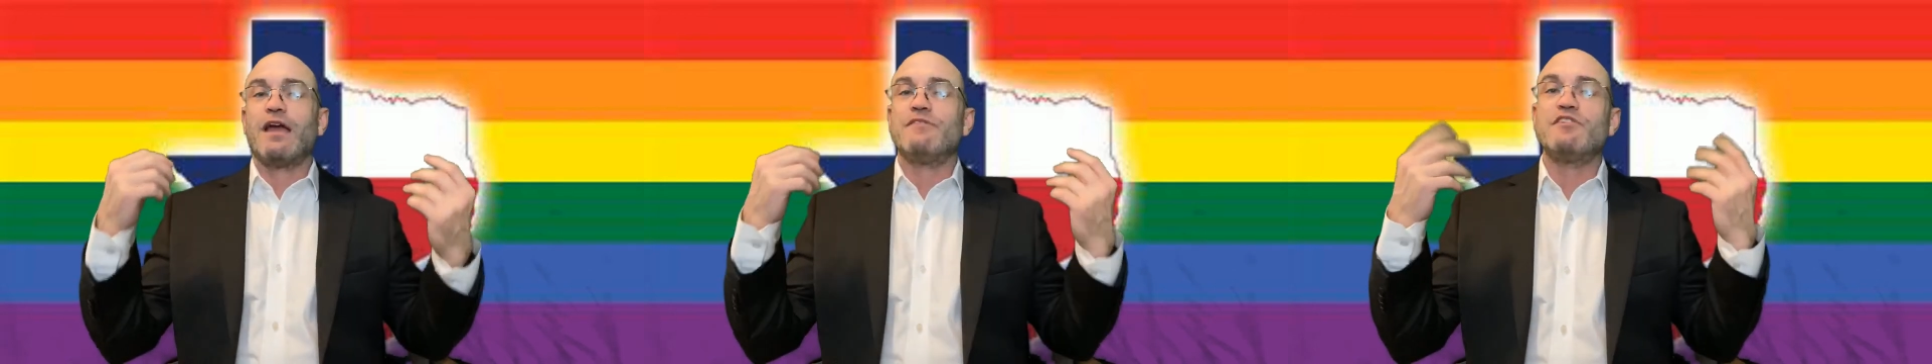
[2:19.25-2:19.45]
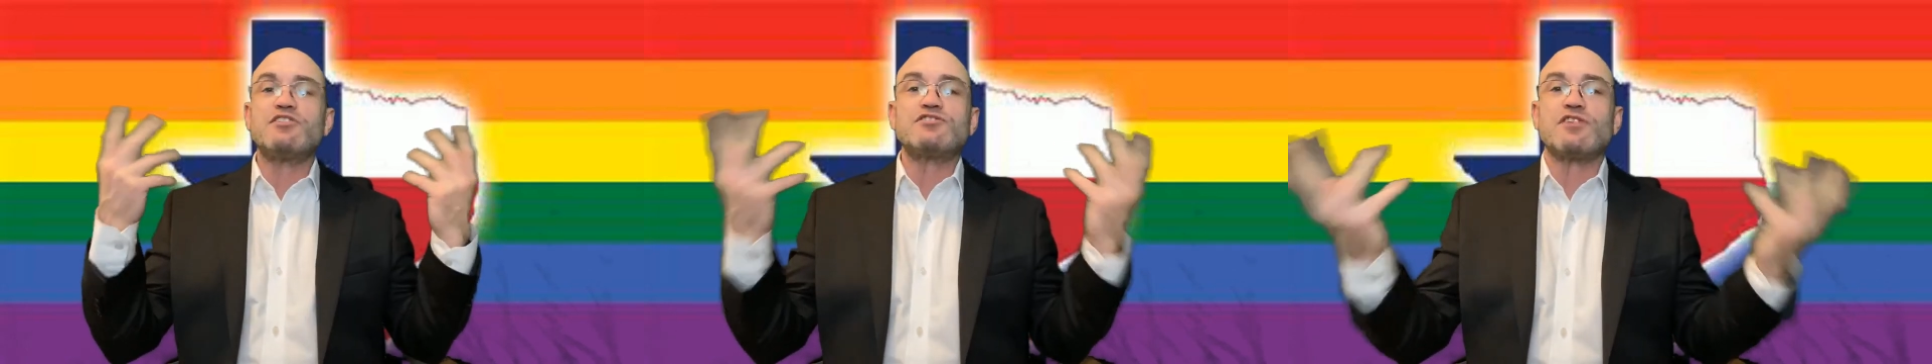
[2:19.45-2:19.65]

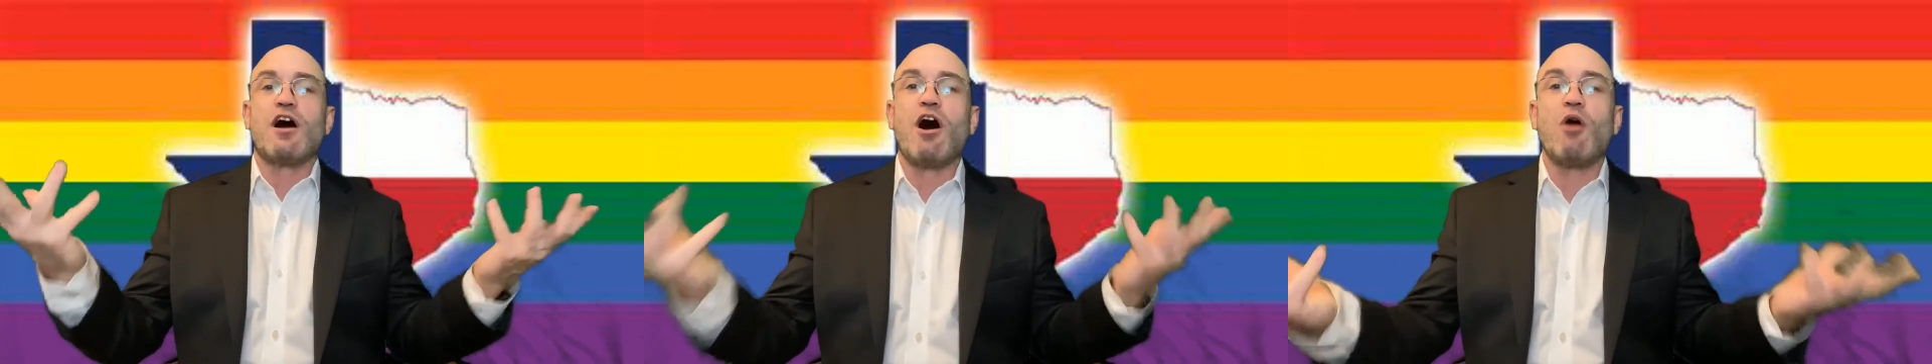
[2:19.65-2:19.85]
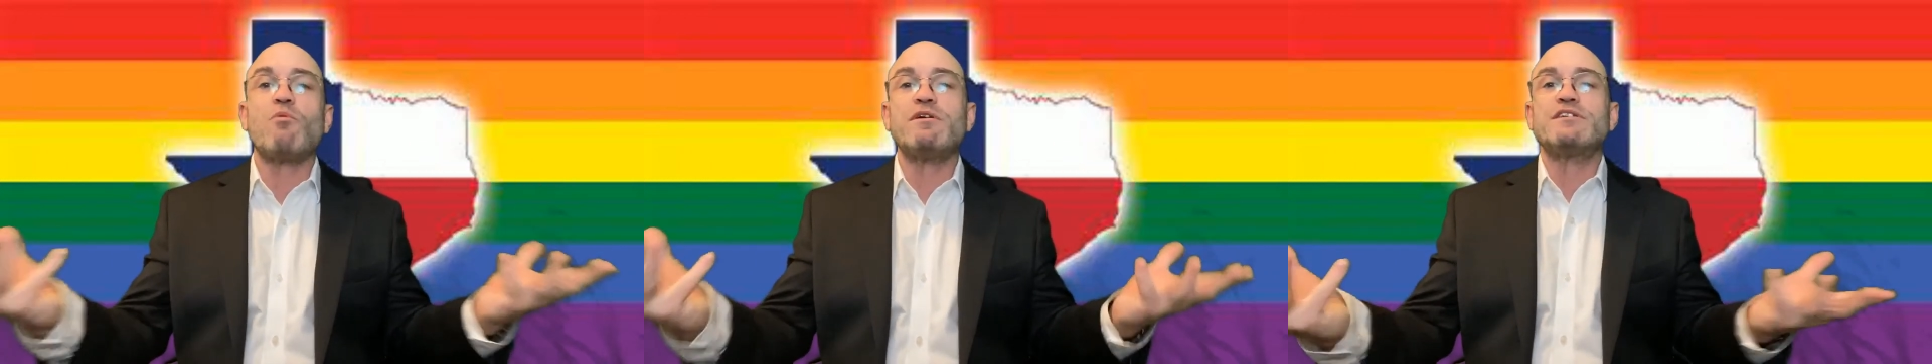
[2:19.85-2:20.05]
There's
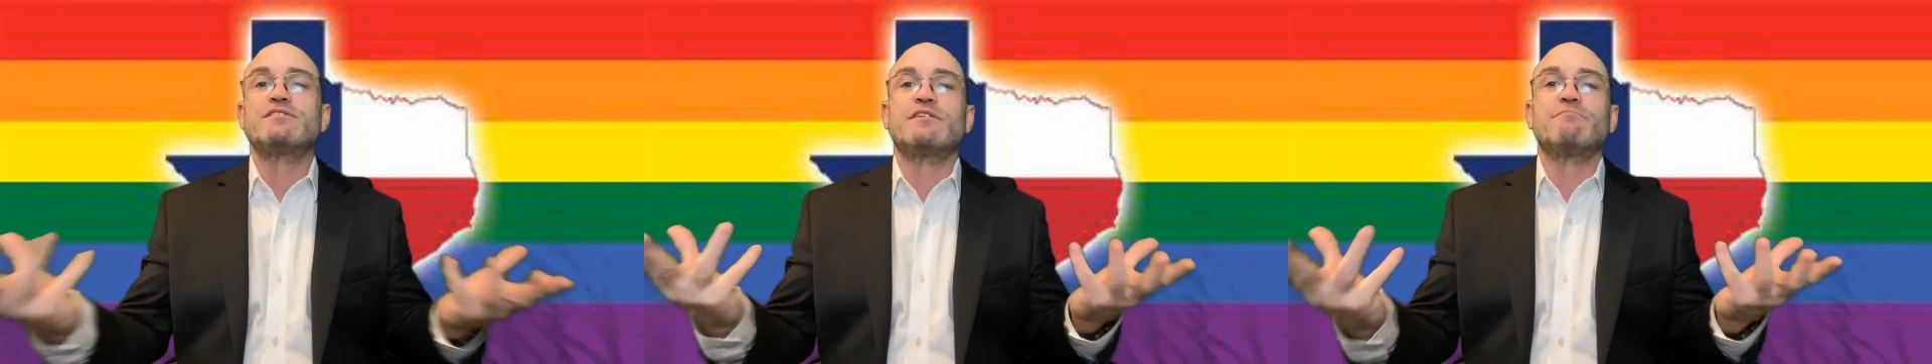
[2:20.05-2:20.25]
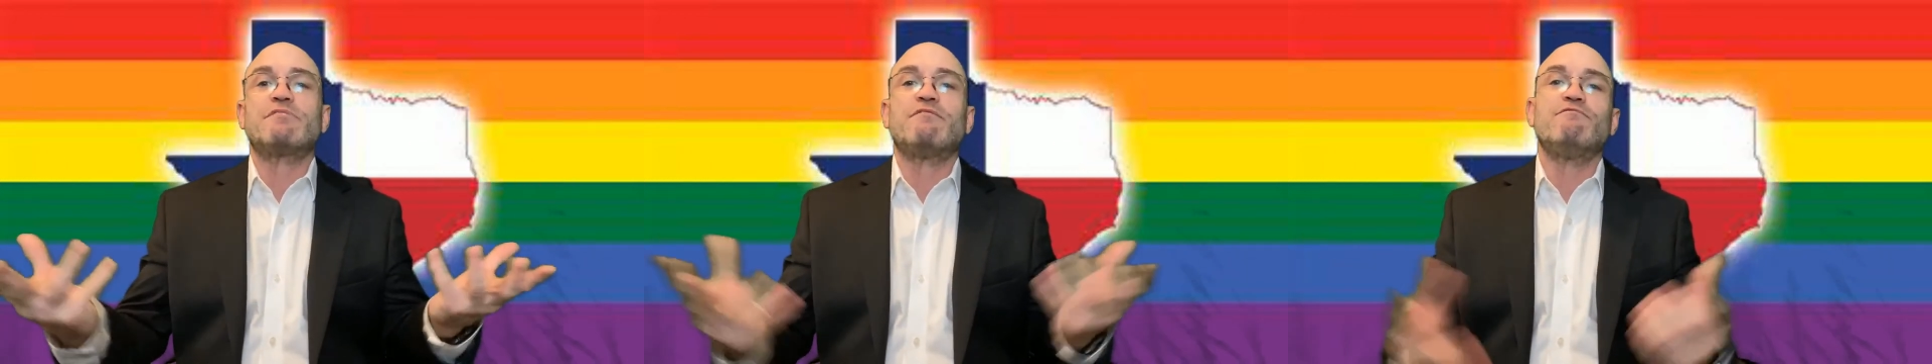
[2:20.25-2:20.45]
always
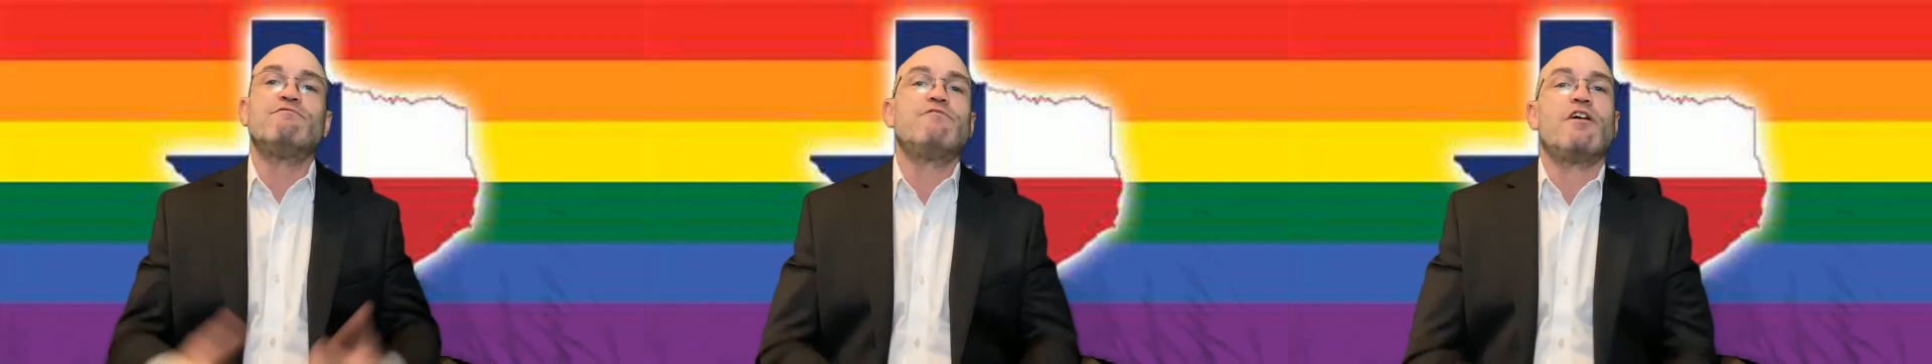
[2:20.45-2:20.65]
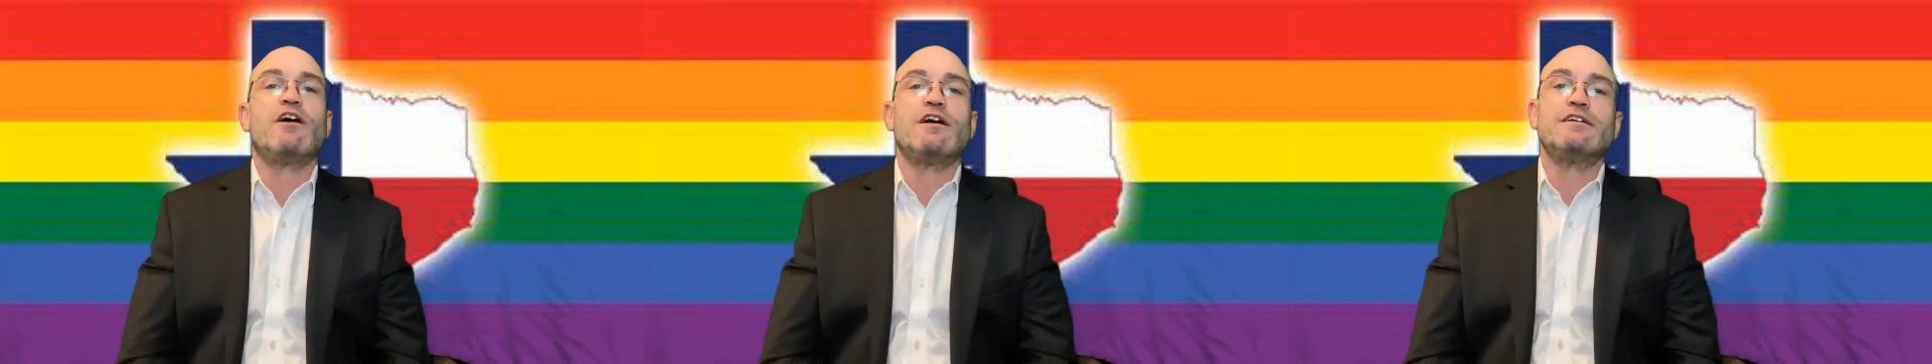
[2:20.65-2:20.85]
something
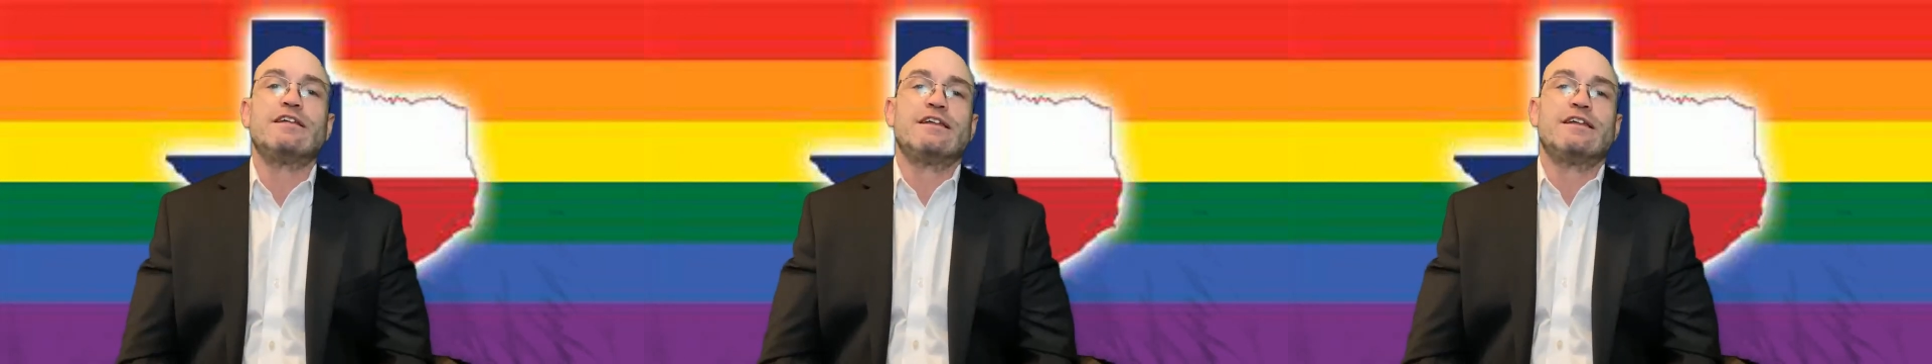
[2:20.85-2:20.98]
fun